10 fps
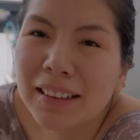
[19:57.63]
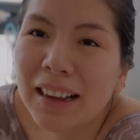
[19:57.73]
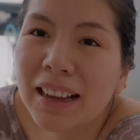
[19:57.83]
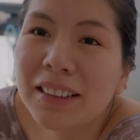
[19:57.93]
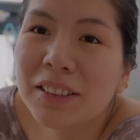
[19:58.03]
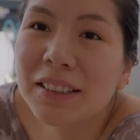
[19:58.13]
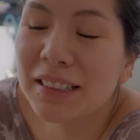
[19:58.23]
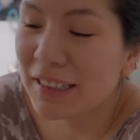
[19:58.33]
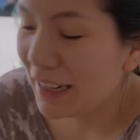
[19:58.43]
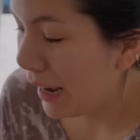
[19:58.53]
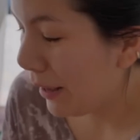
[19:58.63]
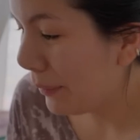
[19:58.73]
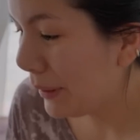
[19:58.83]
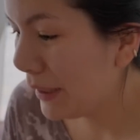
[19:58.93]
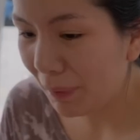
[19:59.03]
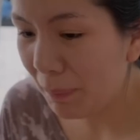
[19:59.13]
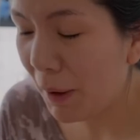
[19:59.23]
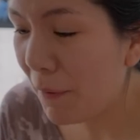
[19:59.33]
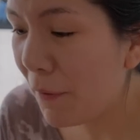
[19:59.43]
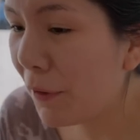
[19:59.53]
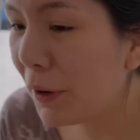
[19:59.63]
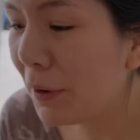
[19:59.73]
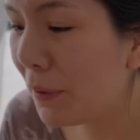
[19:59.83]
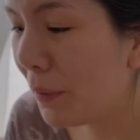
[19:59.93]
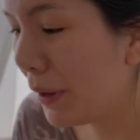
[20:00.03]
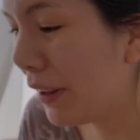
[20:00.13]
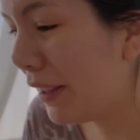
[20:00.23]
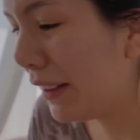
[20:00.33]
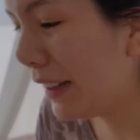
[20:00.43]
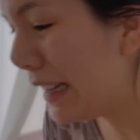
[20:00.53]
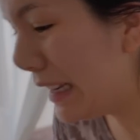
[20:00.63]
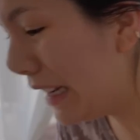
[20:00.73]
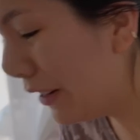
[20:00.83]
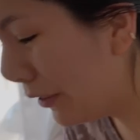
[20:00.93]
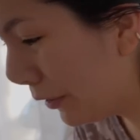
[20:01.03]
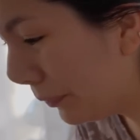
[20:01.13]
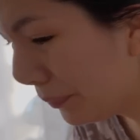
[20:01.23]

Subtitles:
I just stabbed my foot with a needle,